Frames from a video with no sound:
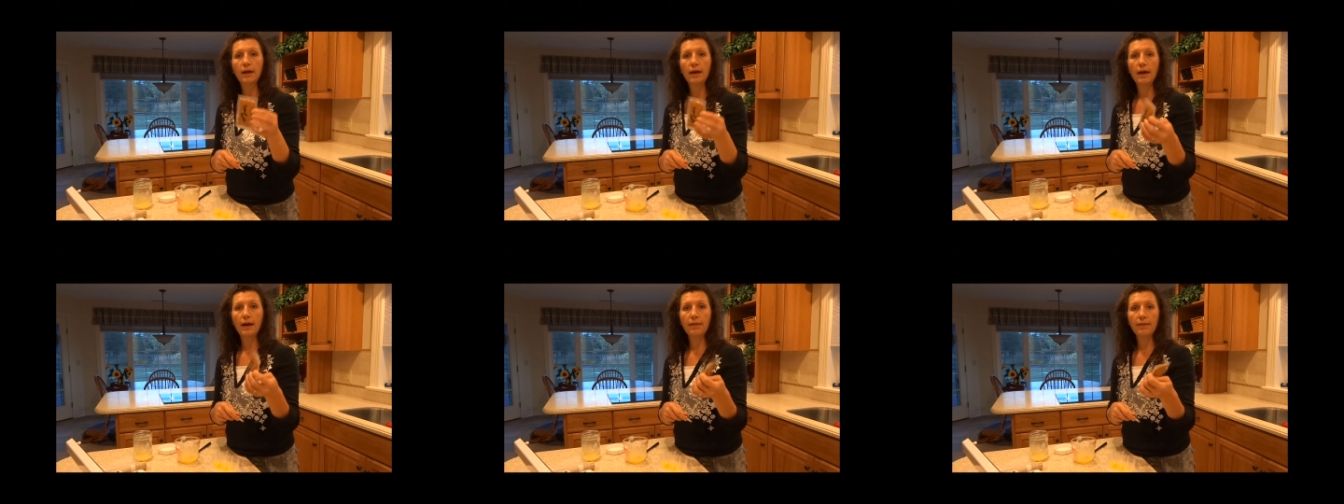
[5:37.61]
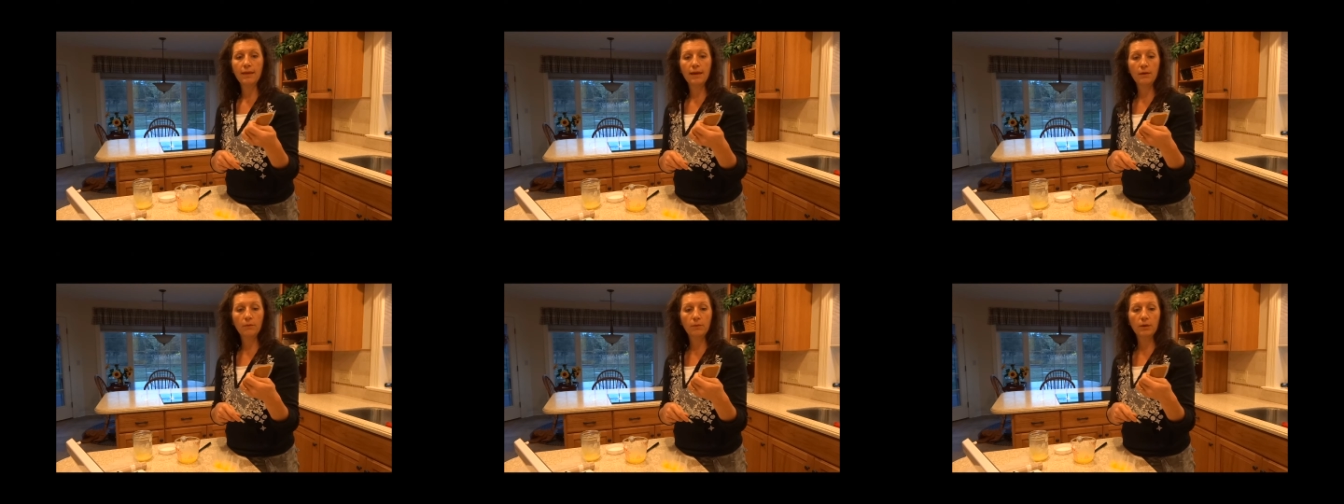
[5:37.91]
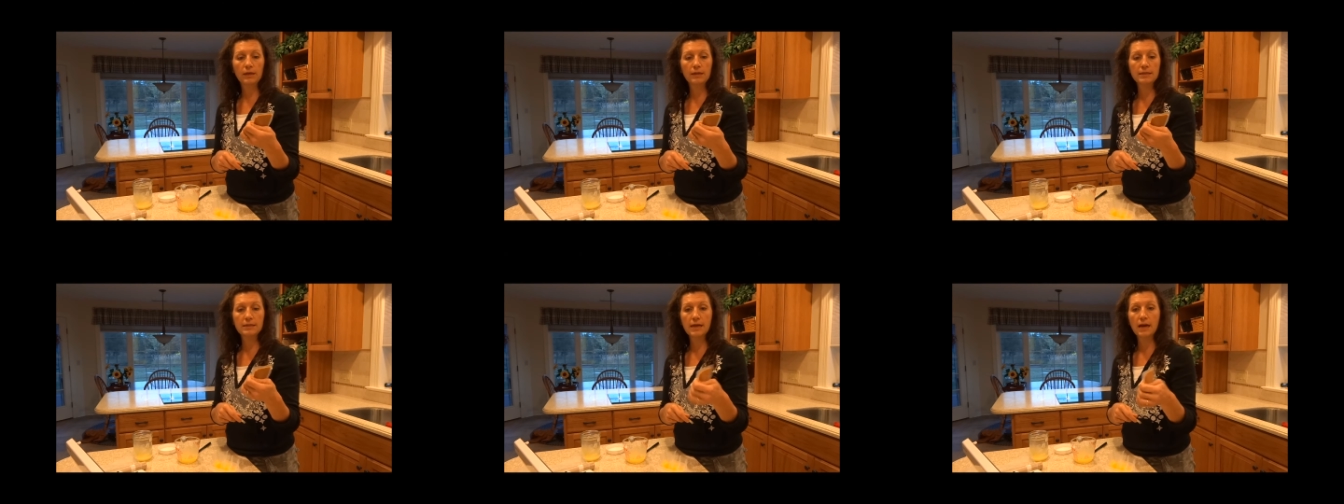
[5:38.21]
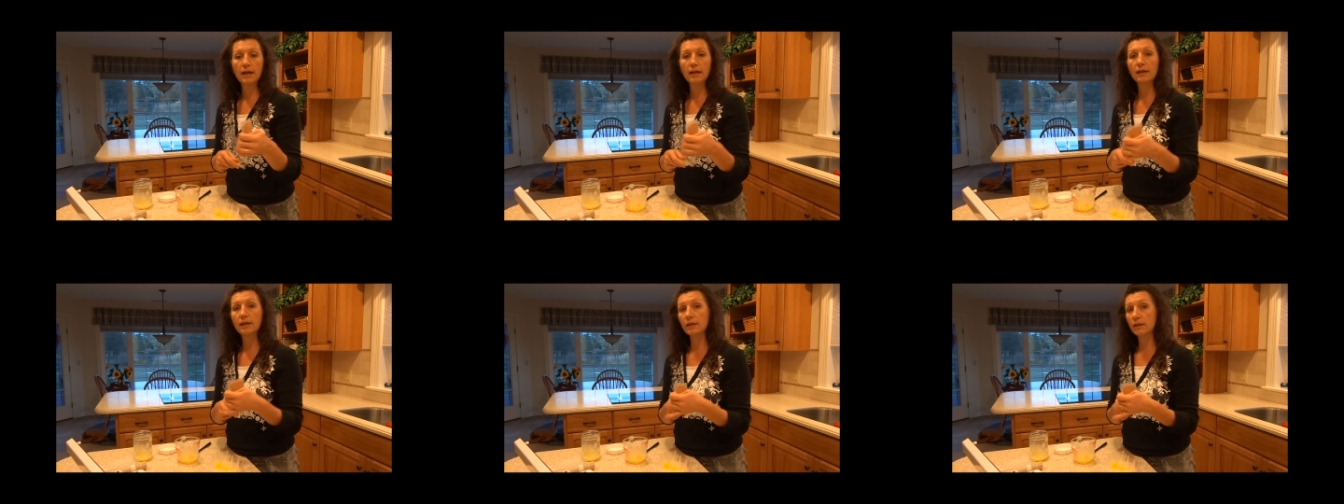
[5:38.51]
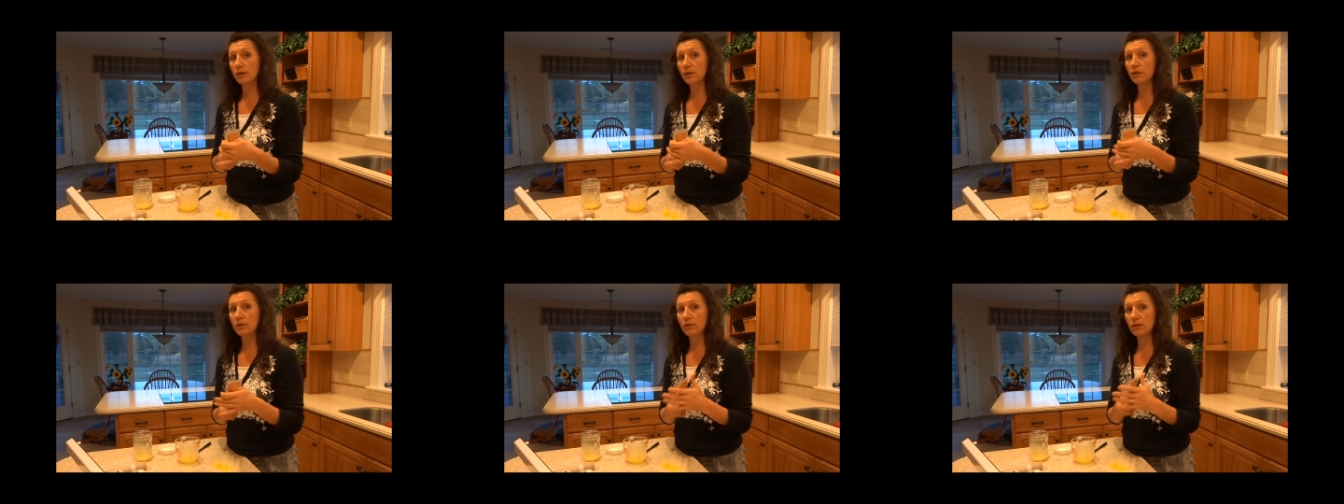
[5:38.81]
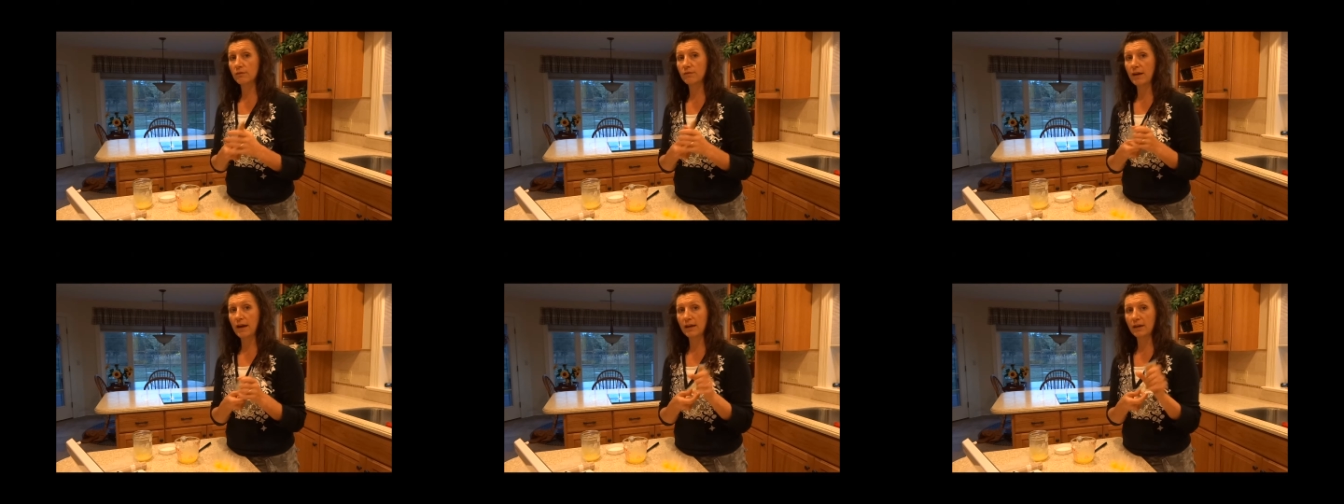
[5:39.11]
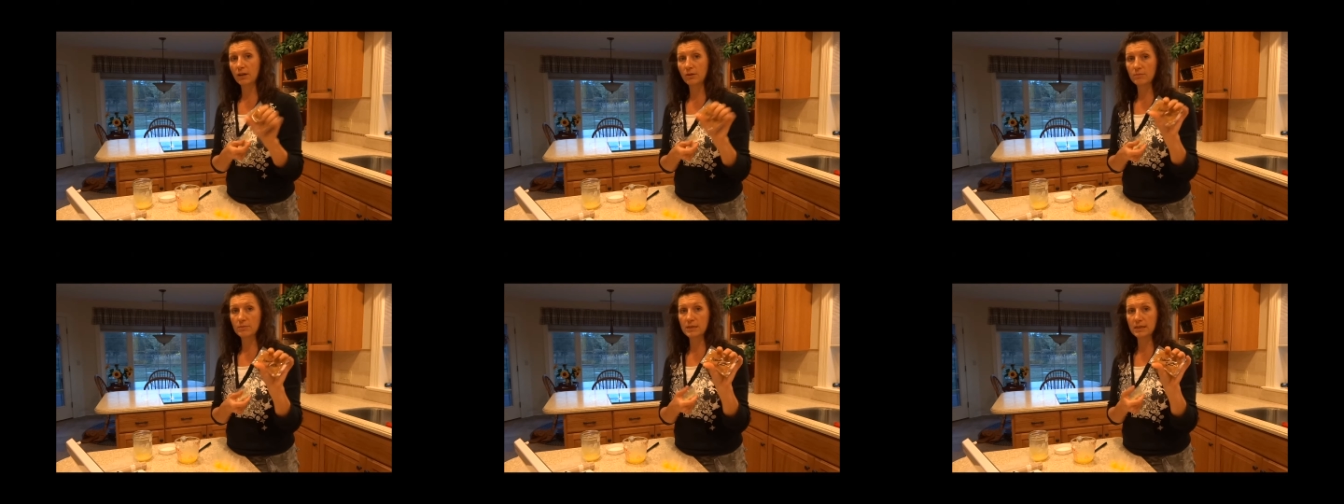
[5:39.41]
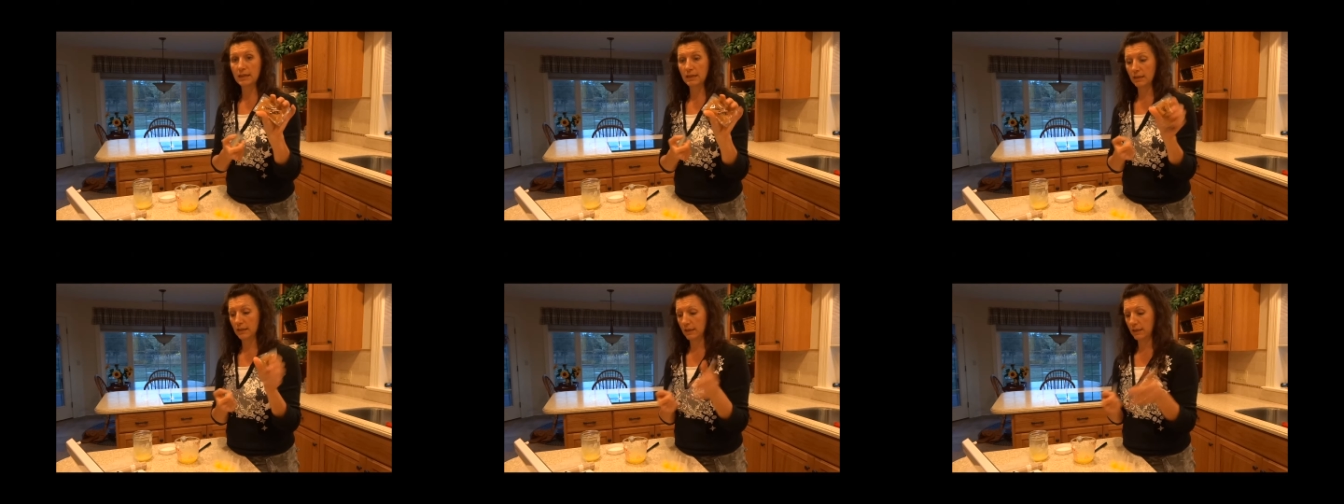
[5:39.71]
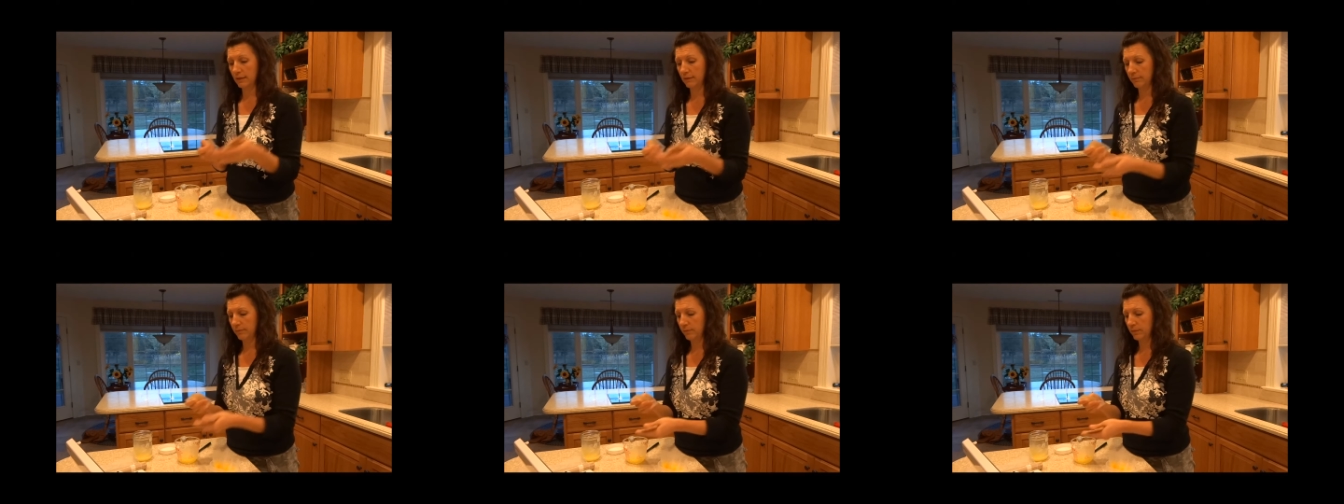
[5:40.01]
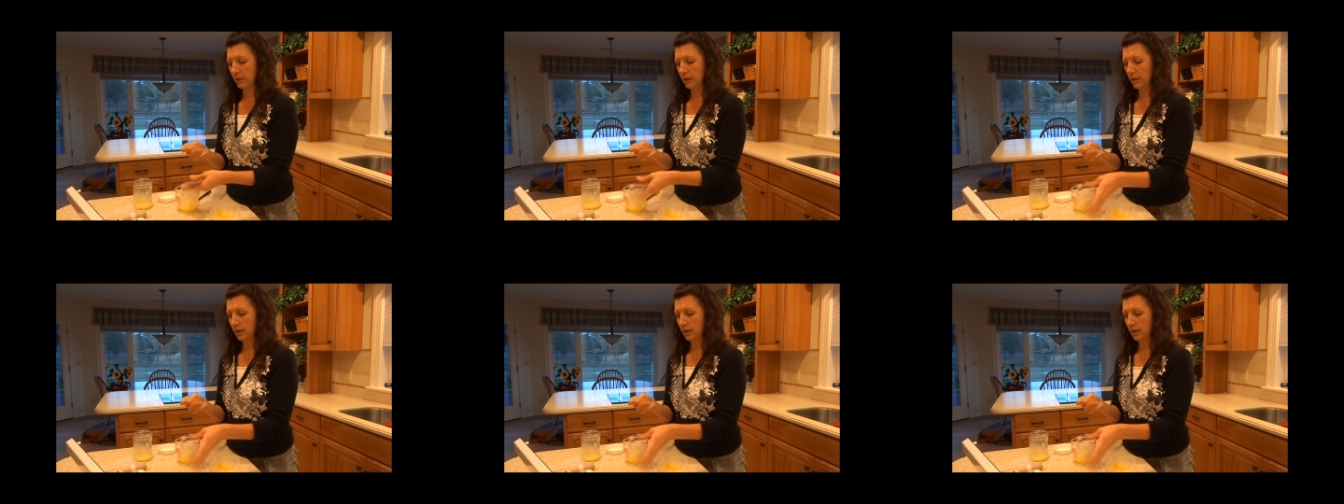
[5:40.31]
and then when it's solid, you could vacuum seal it.